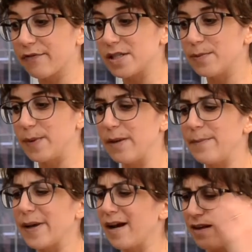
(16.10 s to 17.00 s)
recipe,
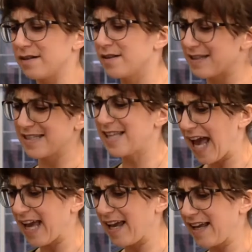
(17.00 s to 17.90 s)
but I'll
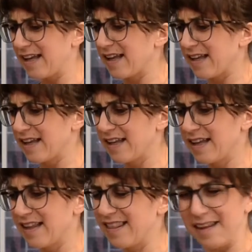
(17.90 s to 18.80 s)
say
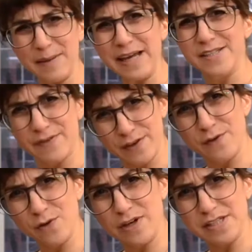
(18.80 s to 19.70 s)
the amounts for the
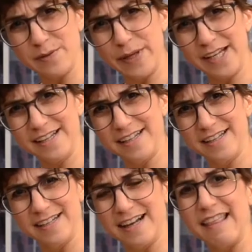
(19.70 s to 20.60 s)
full recipe.
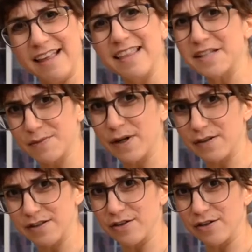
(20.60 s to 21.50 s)
I think that's what
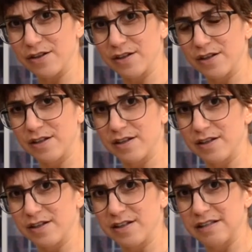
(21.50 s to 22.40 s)
I'll do.
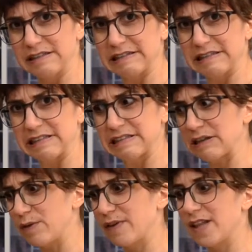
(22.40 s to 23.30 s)
So
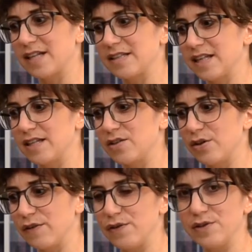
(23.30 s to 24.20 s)
hopefully that doesn't get too
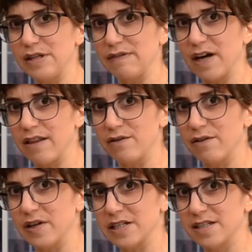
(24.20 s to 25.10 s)
confusing for either
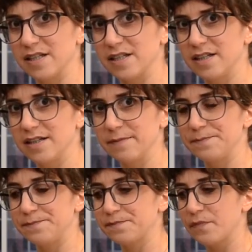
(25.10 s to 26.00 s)
of us.
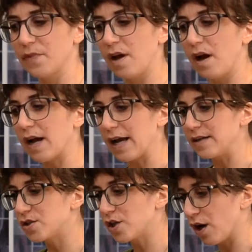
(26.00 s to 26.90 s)
Okay,
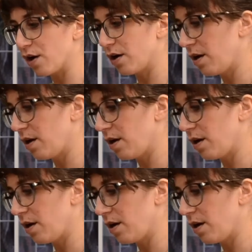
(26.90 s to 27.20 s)
so,